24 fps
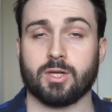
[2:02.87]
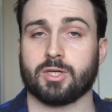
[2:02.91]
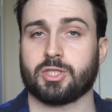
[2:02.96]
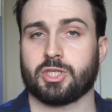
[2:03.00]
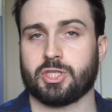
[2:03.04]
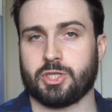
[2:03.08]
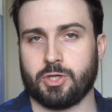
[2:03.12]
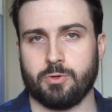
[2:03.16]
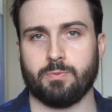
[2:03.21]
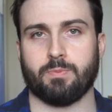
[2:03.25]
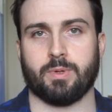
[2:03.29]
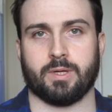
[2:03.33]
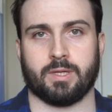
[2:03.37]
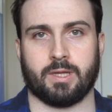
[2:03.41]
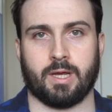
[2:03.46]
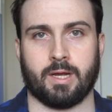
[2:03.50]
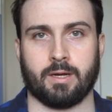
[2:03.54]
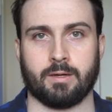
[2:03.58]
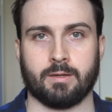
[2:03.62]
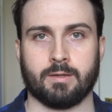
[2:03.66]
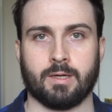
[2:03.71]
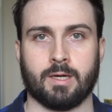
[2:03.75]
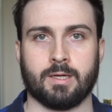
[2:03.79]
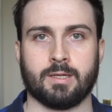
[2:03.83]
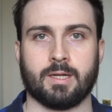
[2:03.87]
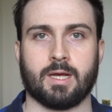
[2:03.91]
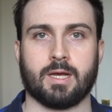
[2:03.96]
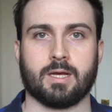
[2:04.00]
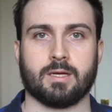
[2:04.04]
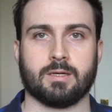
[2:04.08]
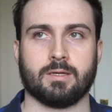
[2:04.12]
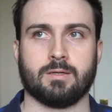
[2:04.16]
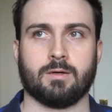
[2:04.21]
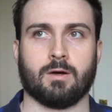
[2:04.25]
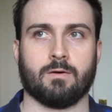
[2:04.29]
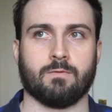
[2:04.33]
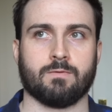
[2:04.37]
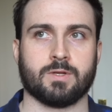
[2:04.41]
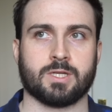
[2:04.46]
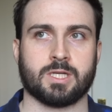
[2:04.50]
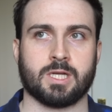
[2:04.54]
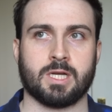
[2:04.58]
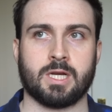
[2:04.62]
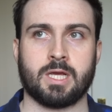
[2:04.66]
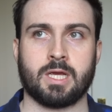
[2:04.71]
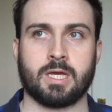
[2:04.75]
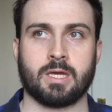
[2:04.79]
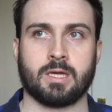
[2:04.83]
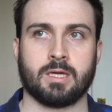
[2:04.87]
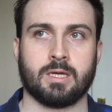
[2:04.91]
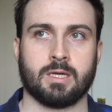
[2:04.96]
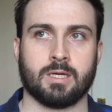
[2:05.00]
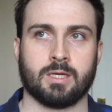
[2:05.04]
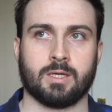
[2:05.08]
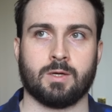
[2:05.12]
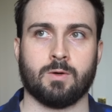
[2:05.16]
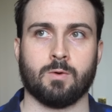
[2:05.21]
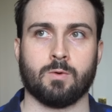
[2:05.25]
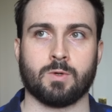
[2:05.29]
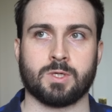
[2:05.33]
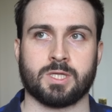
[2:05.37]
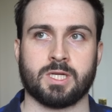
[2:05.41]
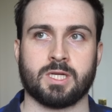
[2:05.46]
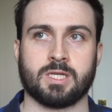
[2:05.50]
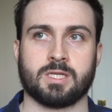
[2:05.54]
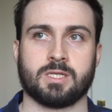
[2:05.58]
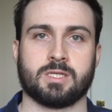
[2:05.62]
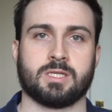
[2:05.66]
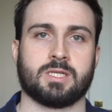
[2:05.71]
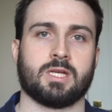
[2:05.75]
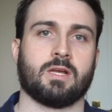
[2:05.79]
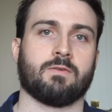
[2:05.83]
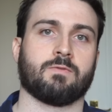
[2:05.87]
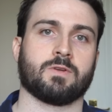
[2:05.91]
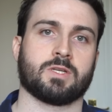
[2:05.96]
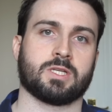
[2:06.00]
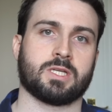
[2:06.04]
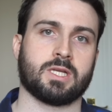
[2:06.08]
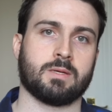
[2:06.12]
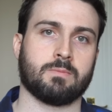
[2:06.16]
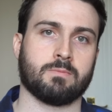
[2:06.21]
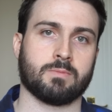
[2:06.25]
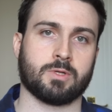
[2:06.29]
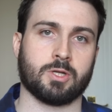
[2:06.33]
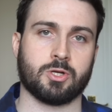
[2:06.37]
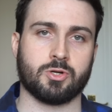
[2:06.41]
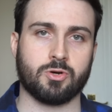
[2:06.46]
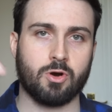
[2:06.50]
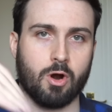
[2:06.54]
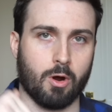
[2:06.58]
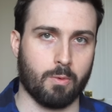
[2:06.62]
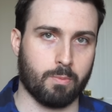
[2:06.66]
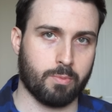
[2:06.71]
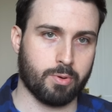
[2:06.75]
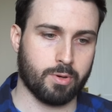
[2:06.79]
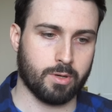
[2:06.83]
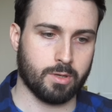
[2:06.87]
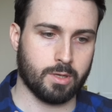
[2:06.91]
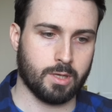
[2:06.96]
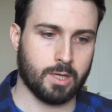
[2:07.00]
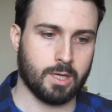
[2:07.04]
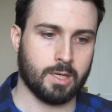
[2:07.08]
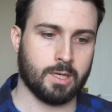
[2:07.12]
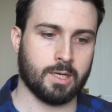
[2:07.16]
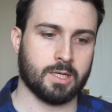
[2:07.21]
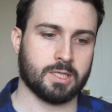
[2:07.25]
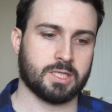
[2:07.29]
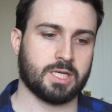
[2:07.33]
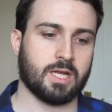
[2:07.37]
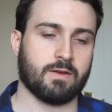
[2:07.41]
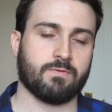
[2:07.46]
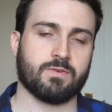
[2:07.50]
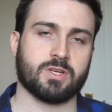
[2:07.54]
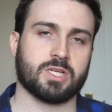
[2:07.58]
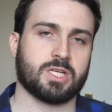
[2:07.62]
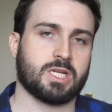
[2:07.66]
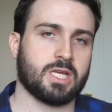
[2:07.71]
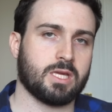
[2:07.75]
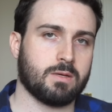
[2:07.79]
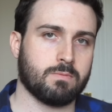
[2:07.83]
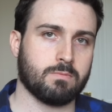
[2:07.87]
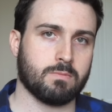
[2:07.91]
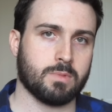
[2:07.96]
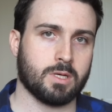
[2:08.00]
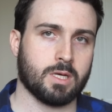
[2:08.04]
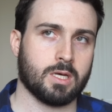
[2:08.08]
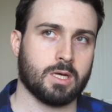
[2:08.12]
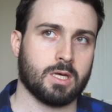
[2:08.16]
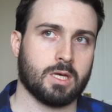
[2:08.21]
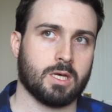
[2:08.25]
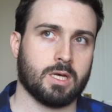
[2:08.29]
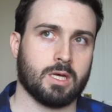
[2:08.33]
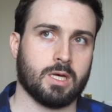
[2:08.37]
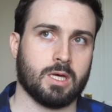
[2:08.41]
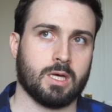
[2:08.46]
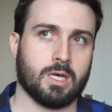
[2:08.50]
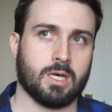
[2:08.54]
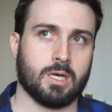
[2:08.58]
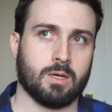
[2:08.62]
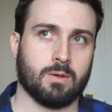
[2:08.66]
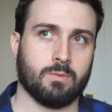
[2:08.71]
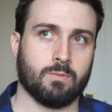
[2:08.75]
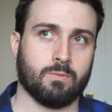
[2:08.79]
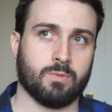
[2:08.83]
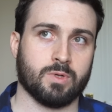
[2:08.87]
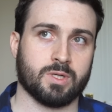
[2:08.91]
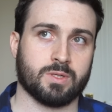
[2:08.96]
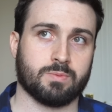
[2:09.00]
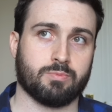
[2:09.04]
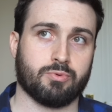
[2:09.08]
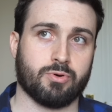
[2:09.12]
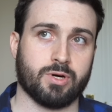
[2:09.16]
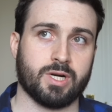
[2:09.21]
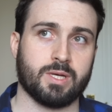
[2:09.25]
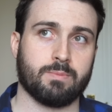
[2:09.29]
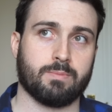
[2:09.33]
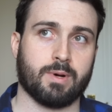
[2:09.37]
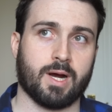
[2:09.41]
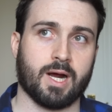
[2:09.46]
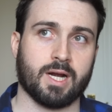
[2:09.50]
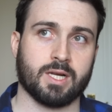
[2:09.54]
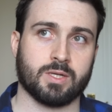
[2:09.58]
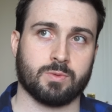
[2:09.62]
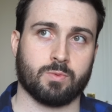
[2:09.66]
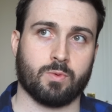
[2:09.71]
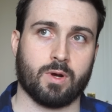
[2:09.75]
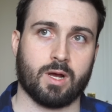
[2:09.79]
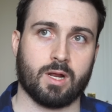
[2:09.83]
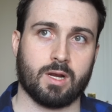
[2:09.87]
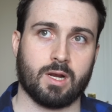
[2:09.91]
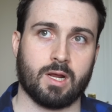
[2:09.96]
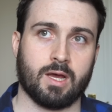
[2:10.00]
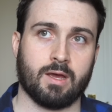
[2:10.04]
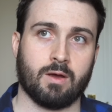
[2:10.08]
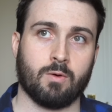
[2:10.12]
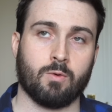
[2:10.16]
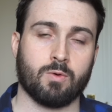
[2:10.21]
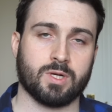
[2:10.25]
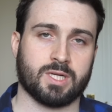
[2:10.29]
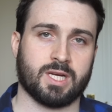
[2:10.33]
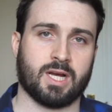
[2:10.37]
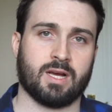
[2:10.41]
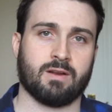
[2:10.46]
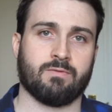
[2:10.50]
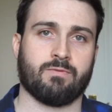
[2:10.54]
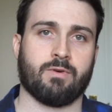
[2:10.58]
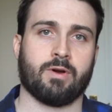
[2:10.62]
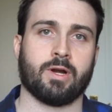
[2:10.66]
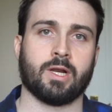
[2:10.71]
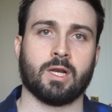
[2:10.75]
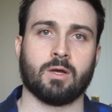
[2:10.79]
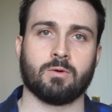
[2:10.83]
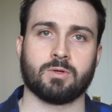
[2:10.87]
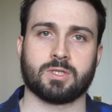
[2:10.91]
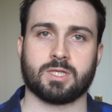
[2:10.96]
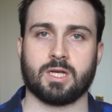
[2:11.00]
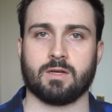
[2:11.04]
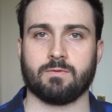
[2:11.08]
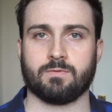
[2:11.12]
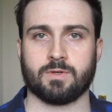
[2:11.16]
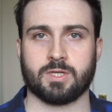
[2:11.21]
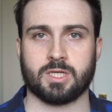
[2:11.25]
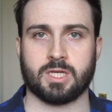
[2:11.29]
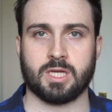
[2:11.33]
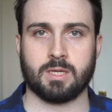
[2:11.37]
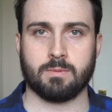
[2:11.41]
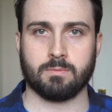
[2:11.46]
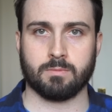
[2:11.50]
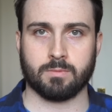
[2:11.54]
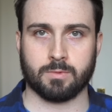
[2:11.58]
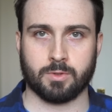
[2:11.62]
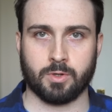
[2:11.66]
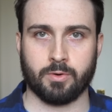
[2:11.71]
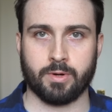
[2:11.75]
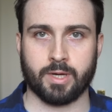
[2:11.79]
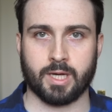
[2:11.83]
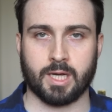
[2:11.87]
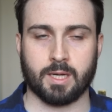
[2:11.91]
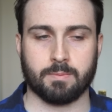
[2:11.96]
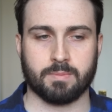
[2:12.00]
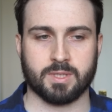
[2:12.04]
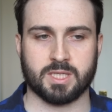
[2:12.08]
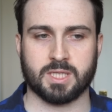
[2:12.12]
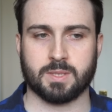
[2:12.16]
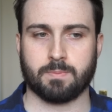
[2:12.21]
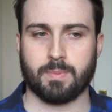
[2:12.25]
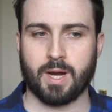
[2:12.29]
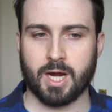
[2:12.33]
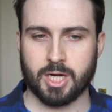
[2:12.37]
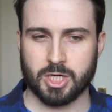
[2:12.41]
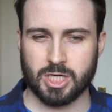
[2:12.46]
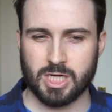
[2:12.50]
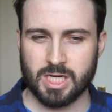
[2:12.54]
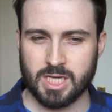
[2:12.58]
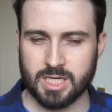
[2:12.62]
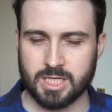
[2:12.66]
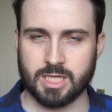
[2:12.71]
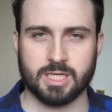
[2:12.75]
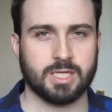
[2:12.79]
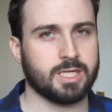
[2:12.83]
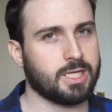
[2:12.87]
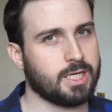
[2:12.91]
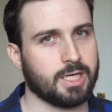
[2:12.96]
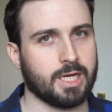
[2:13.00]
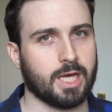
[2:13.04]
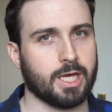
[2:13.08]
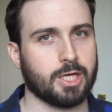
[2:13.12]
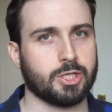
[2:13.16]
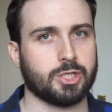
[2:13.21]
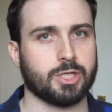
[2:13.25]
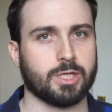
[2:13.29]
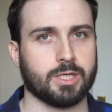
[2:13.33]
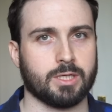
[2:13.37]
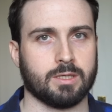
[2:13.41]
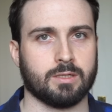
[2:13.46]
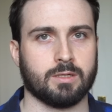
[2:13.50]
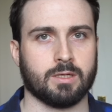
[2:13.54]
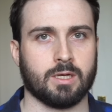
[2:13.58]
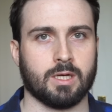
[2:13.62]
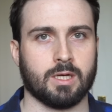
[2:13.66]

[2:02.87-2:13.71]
look stupid then, and that obviously causes self-esteem to drop. Self-esteem was pretty bad as well. I always had very low self-esteem growing up, especially as a teenager